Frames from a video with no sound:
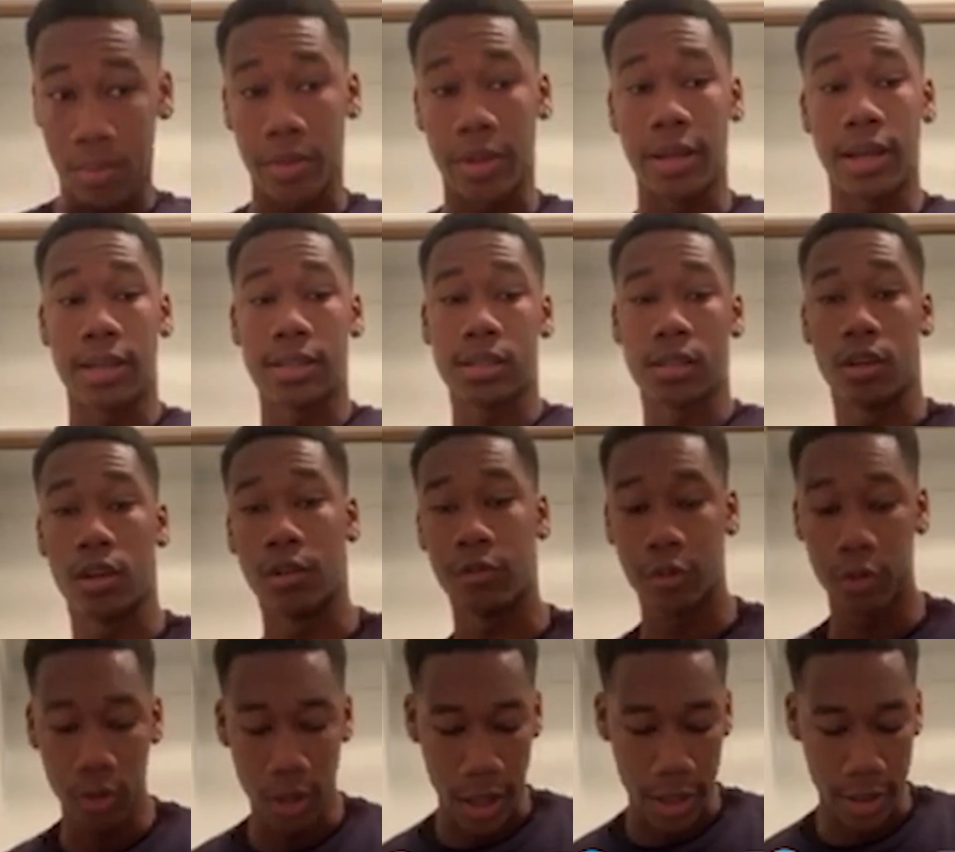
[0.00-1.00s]
But yeah, so if
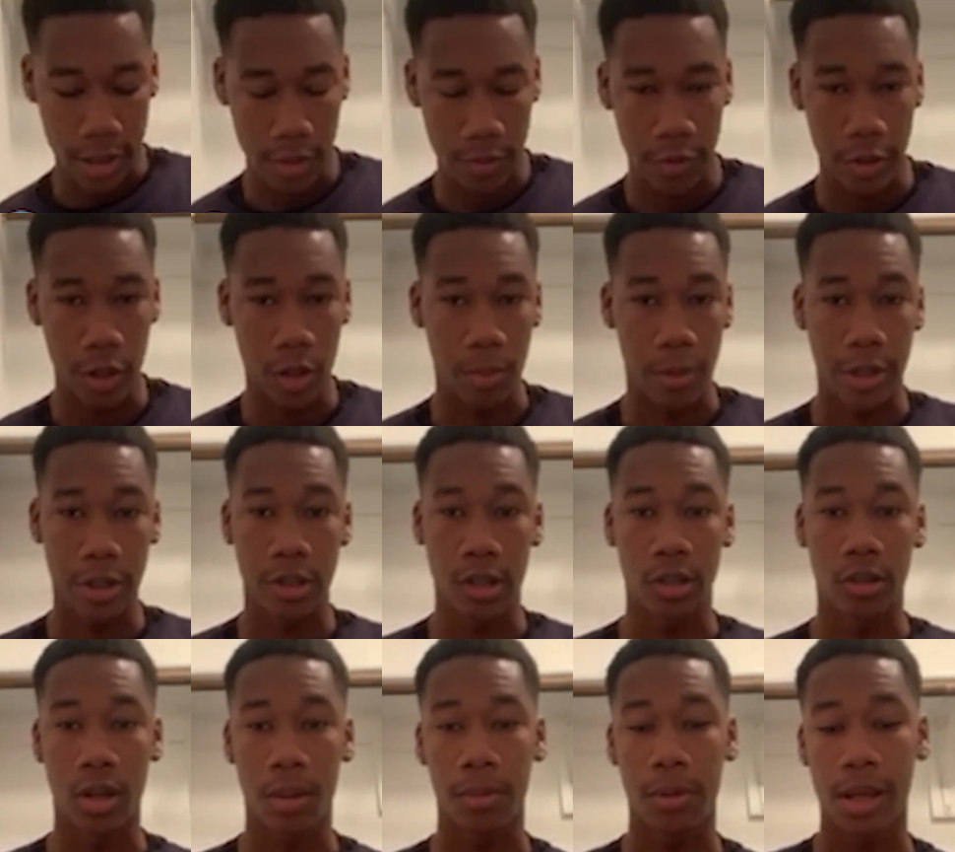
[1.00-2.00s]
you like this video, make sure y'all
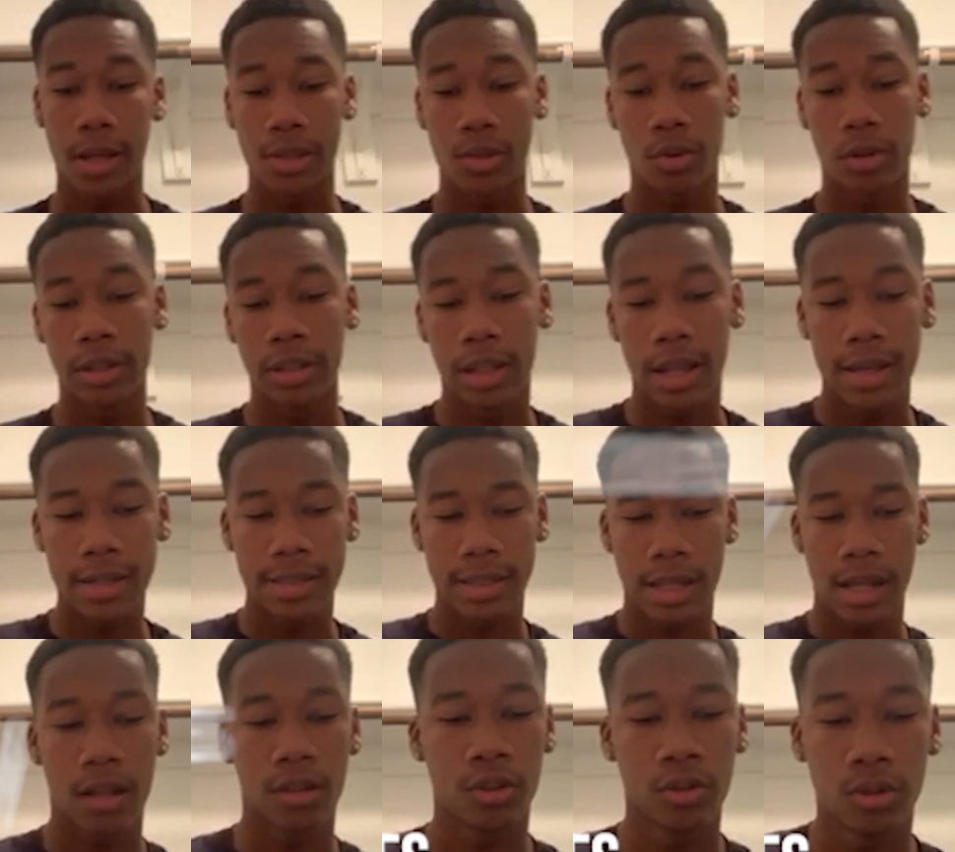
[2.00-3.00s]
drop a like, 20 likes, and
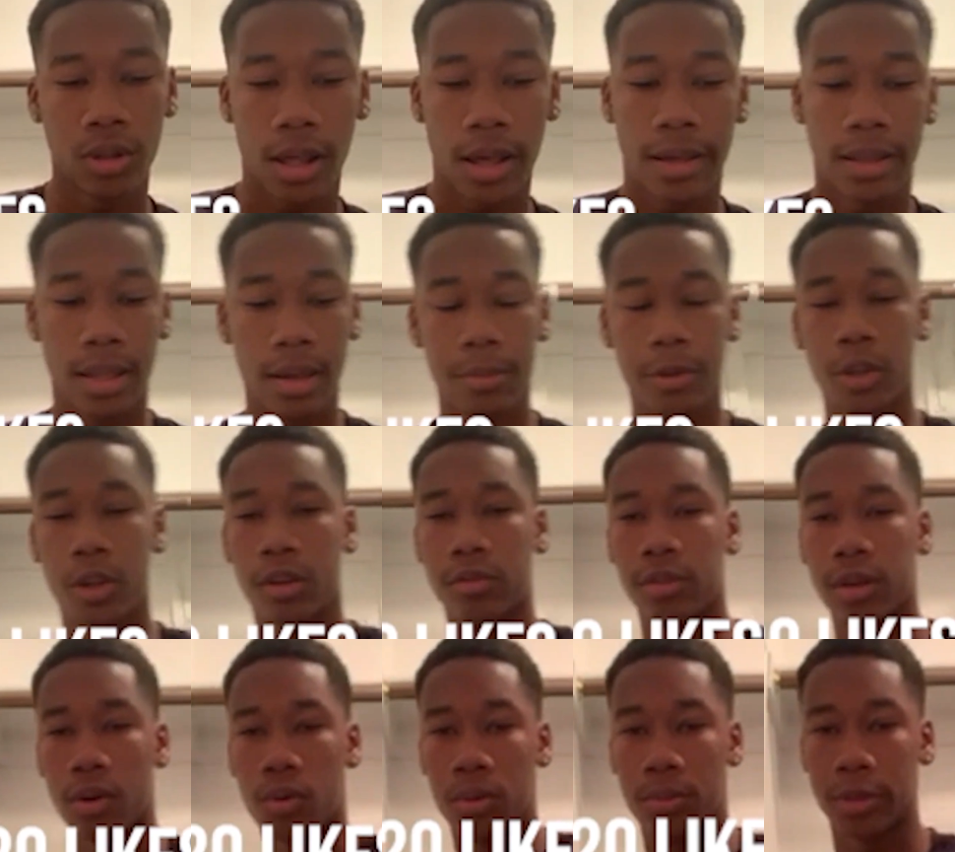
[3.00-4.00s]
I'll do like, let me know if
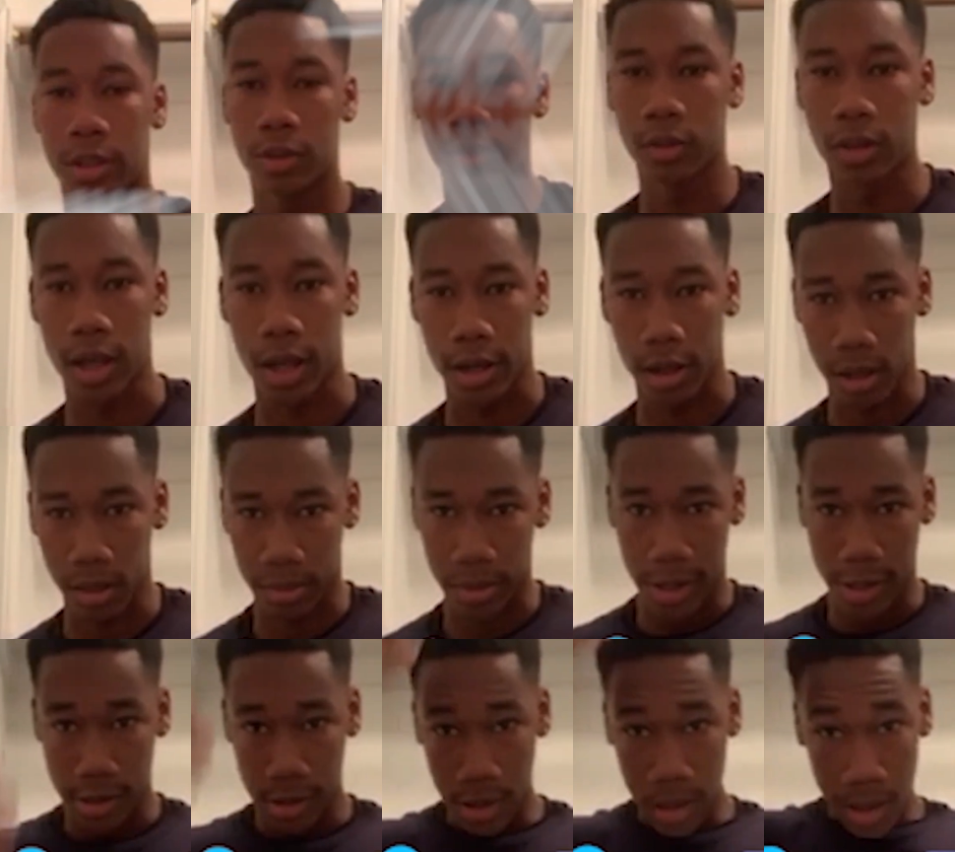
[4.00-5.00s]
y'all want me to do like
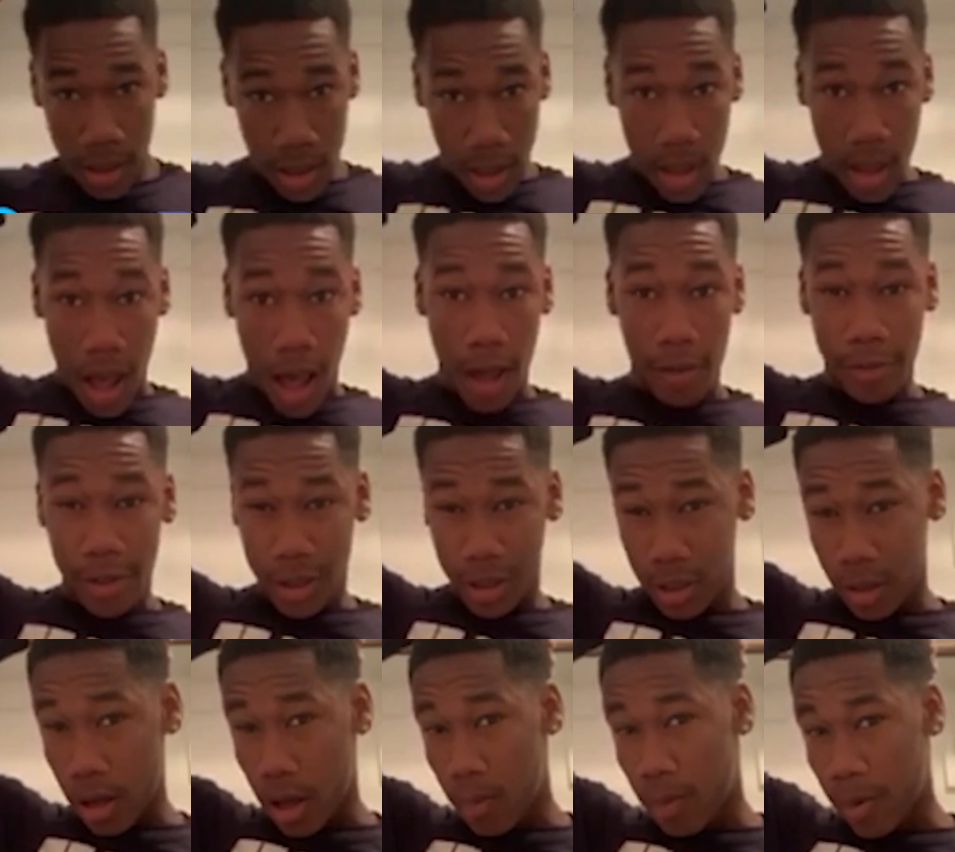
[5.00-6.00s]
updates.
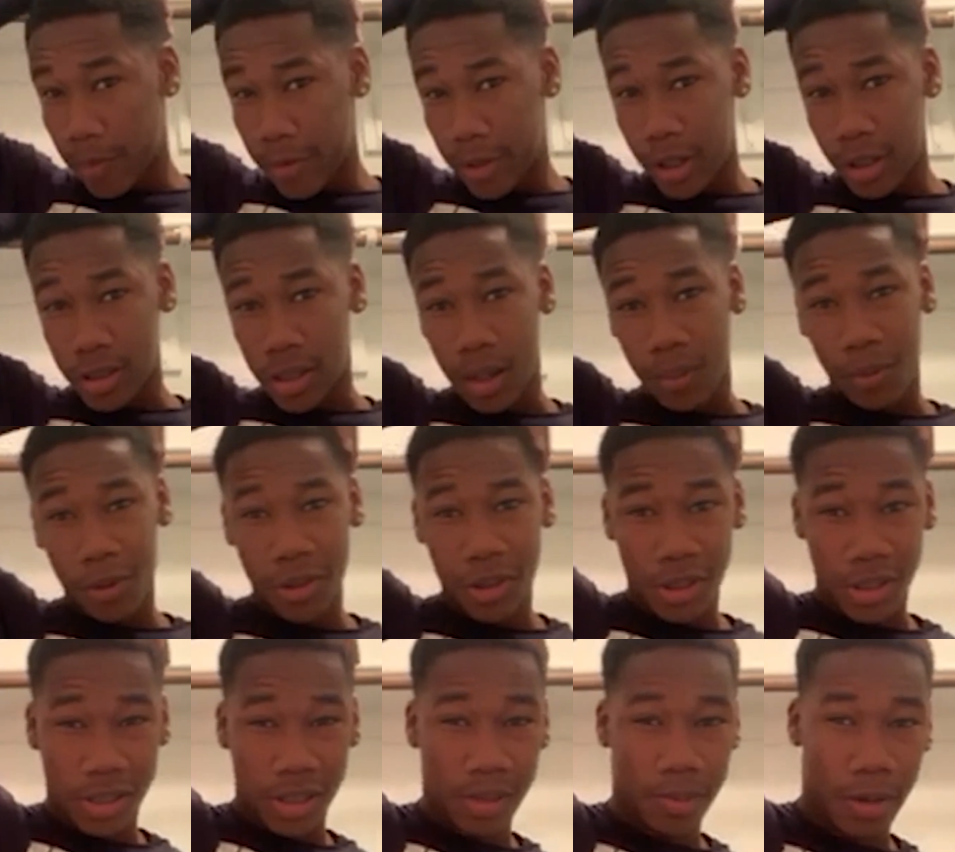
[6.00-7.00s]
Obviously, all my videos I'll post,
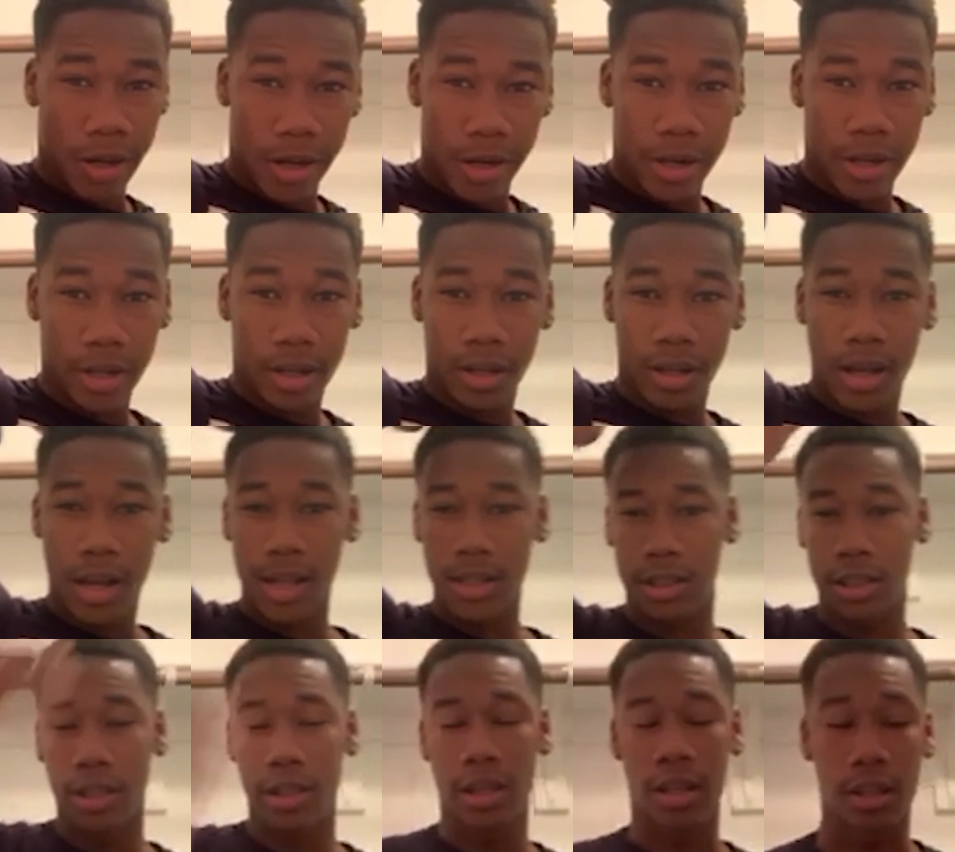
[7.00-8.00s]
you're gonna see my hair
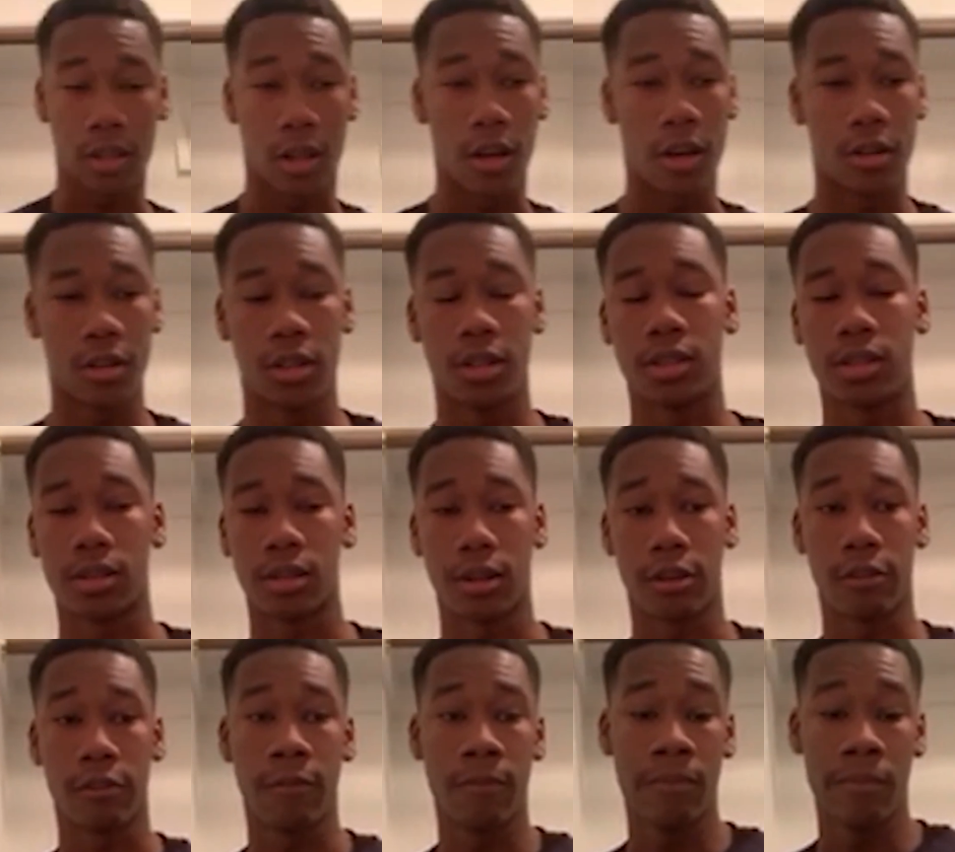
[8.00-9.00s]
constantly getting longer and
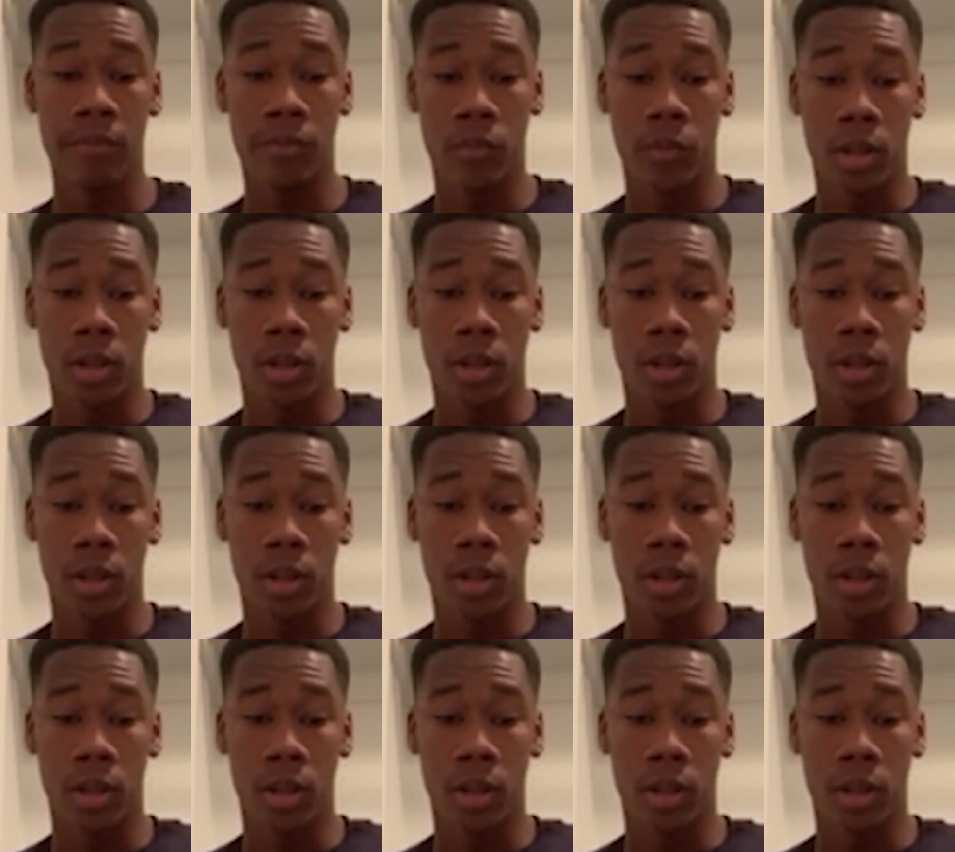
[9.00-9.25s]
stuff.